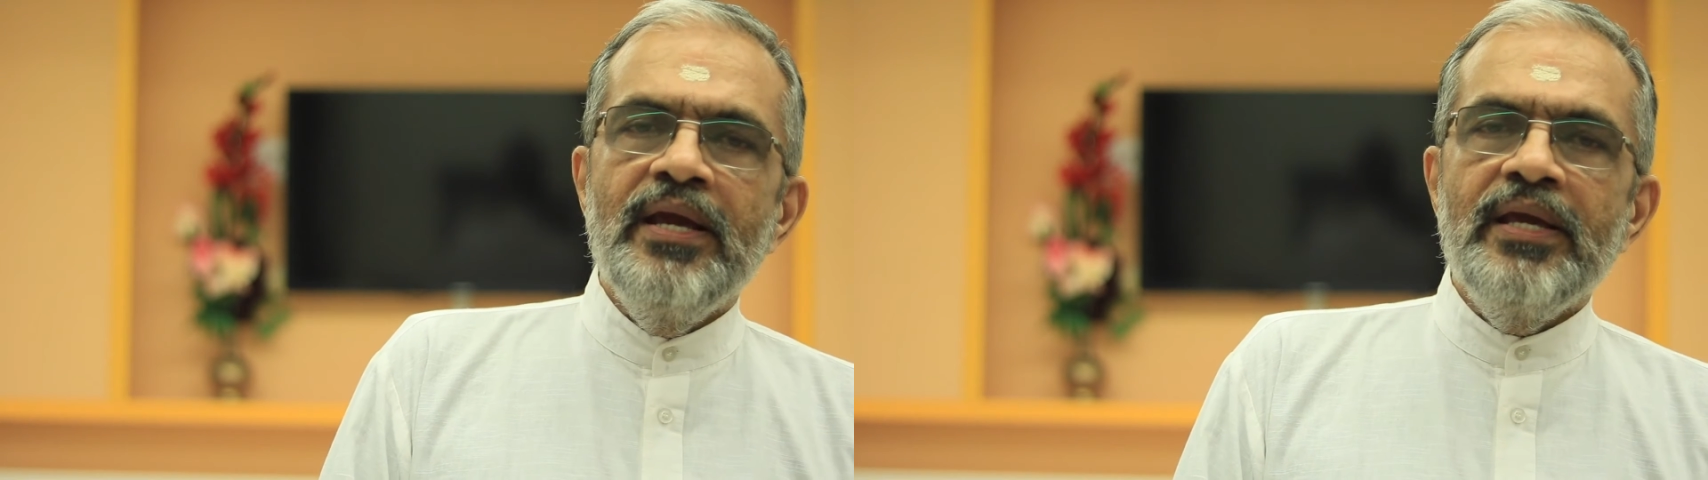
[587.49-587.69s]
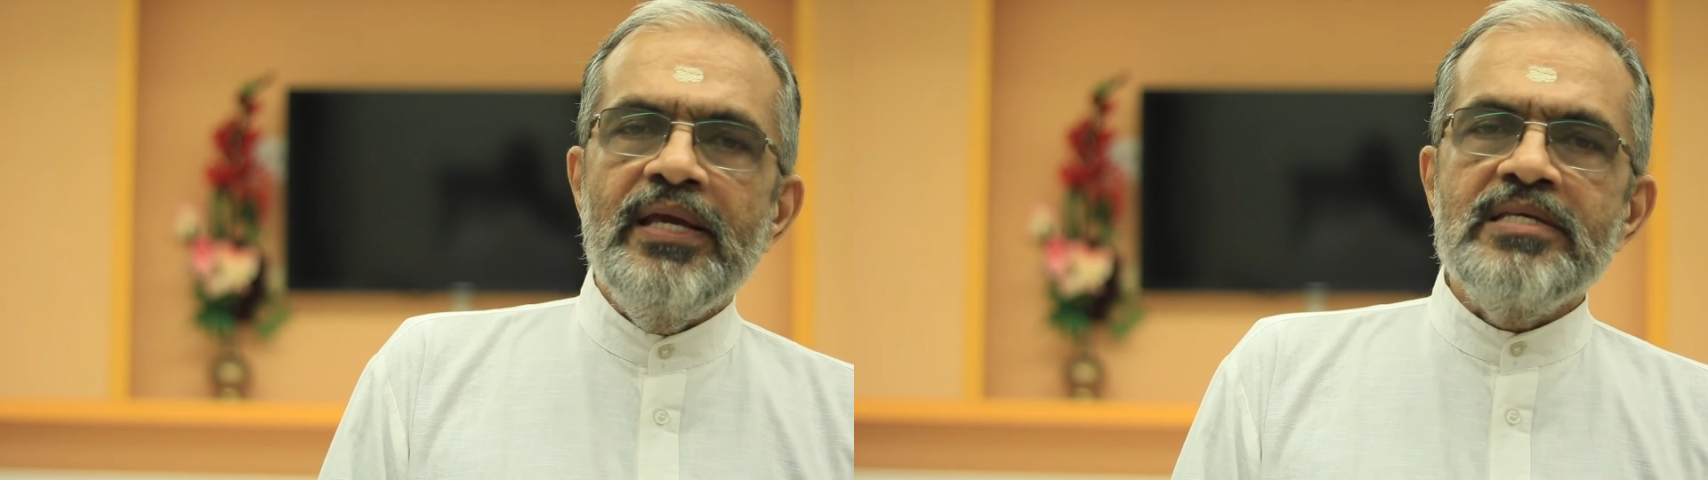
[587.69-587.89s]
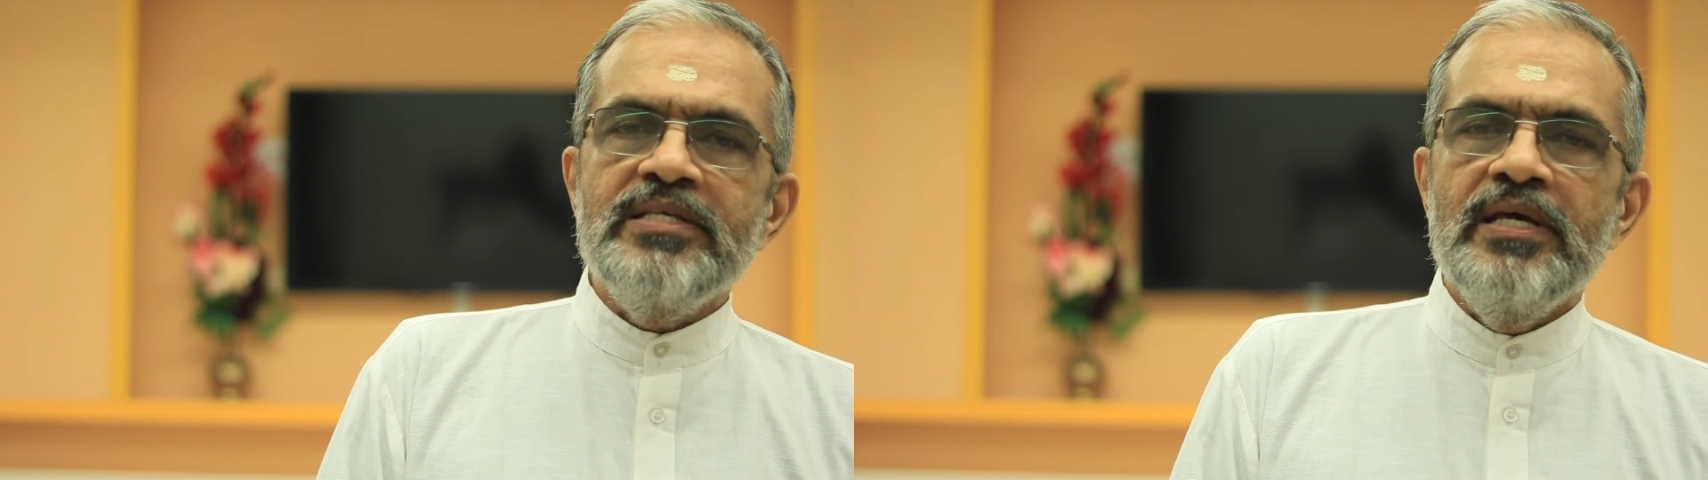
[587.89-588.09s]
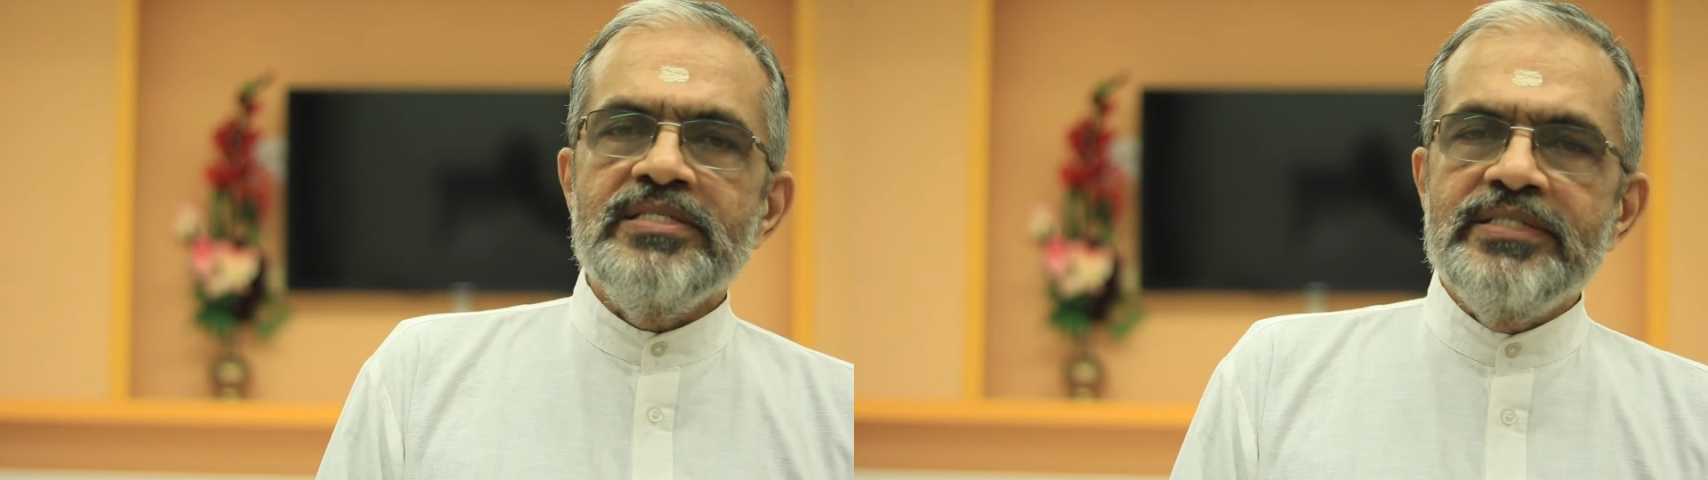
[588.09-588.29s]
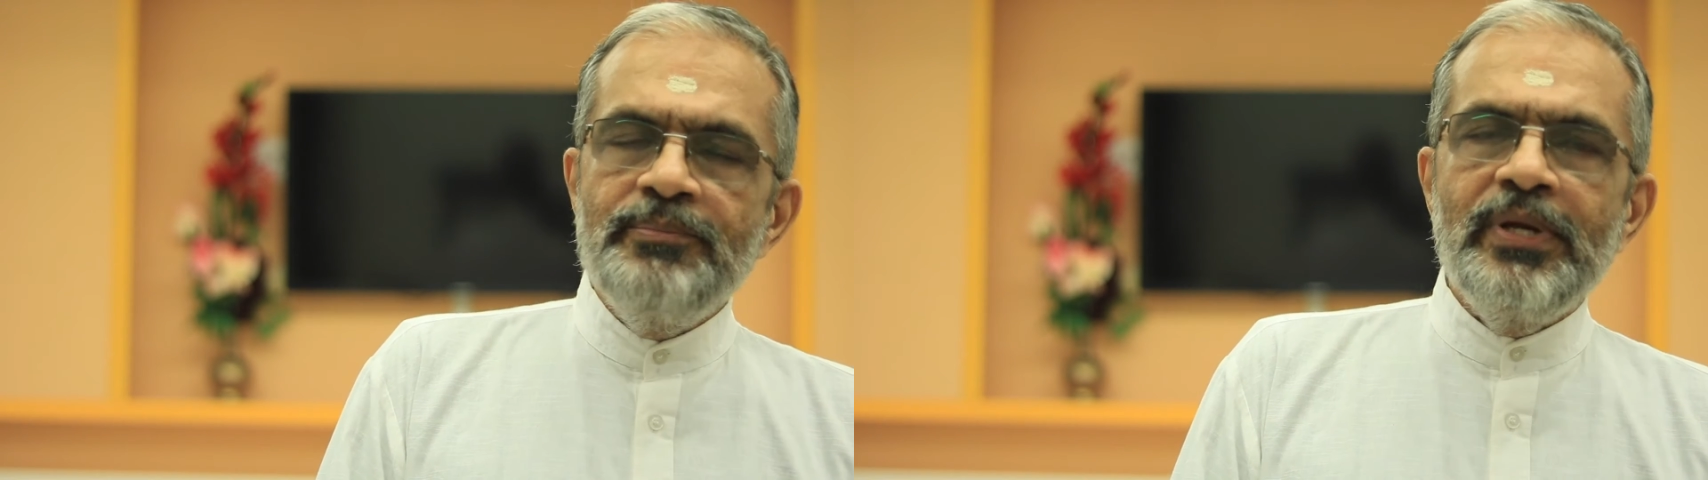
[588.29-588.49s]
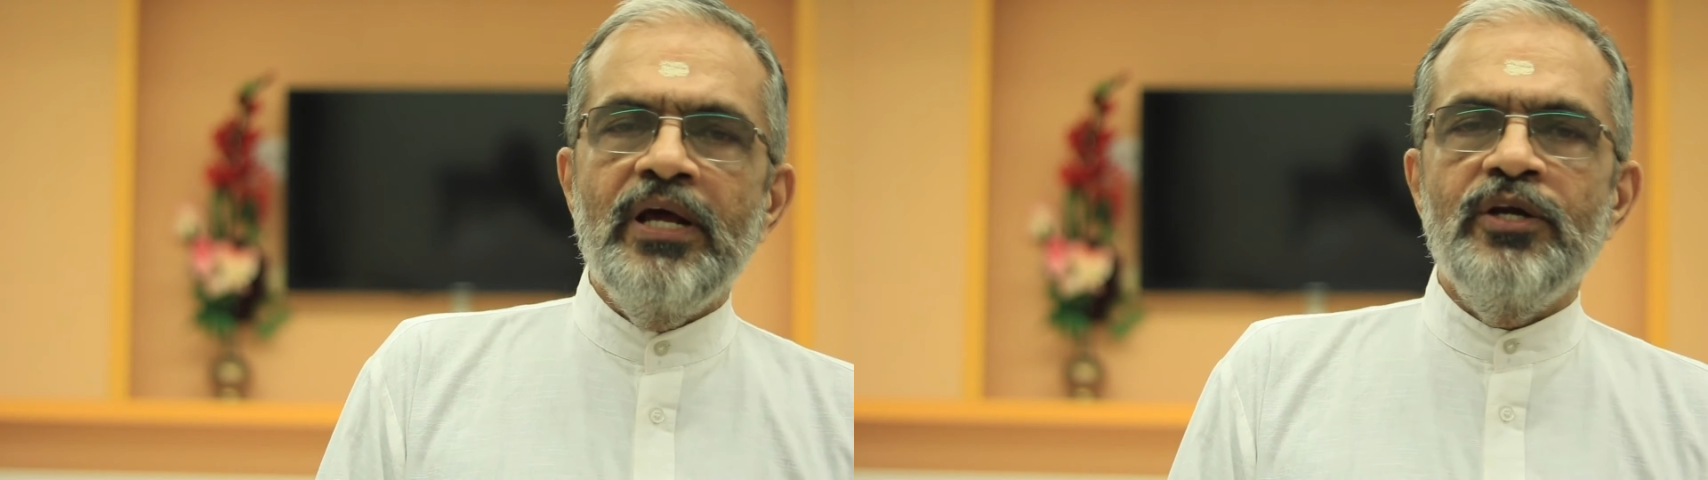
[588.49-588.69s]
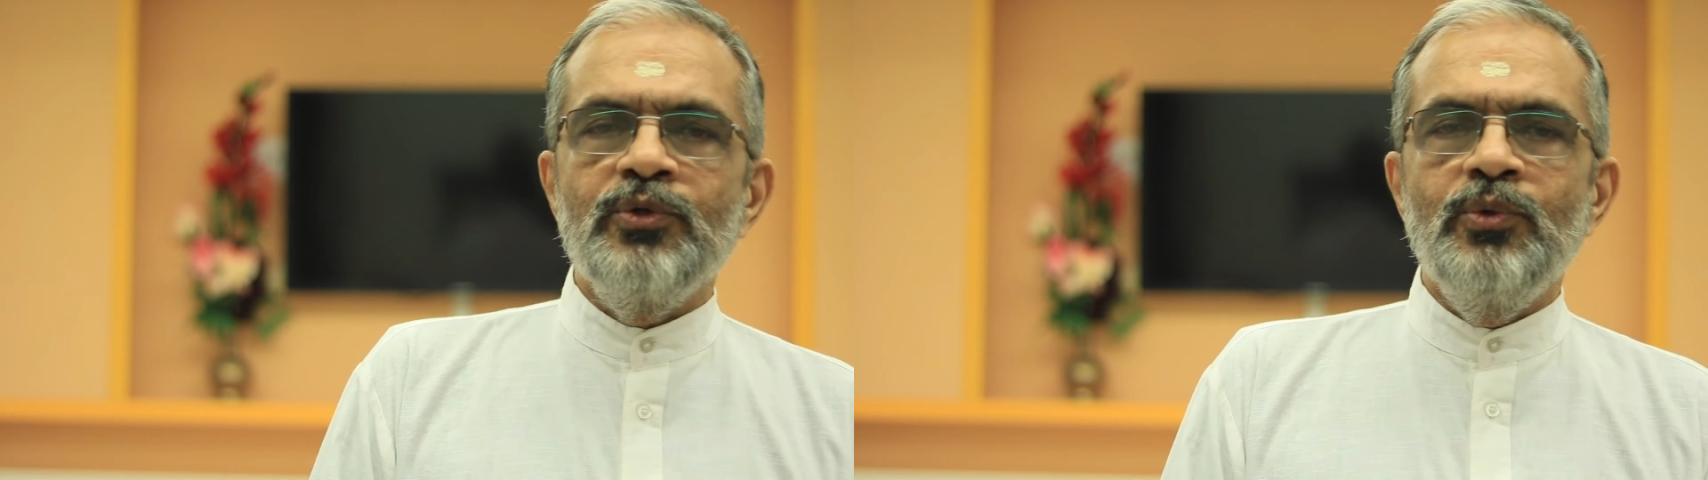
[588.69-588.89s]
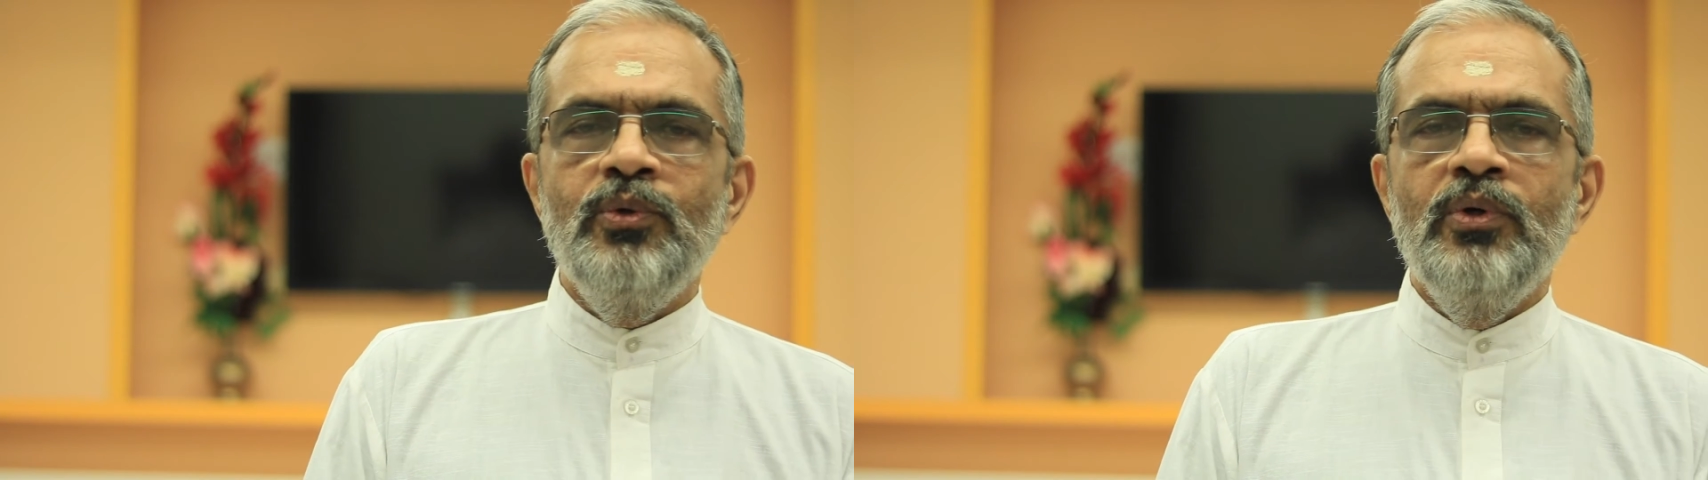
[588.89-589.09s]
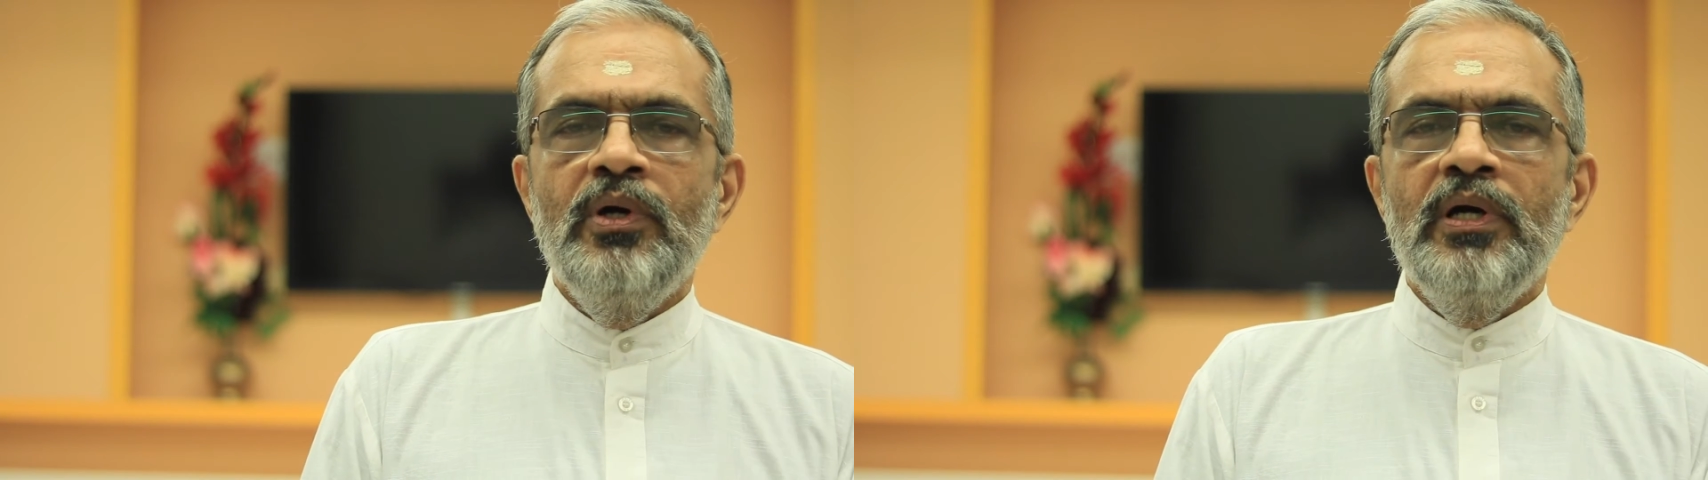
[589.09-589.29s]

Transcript: is similar to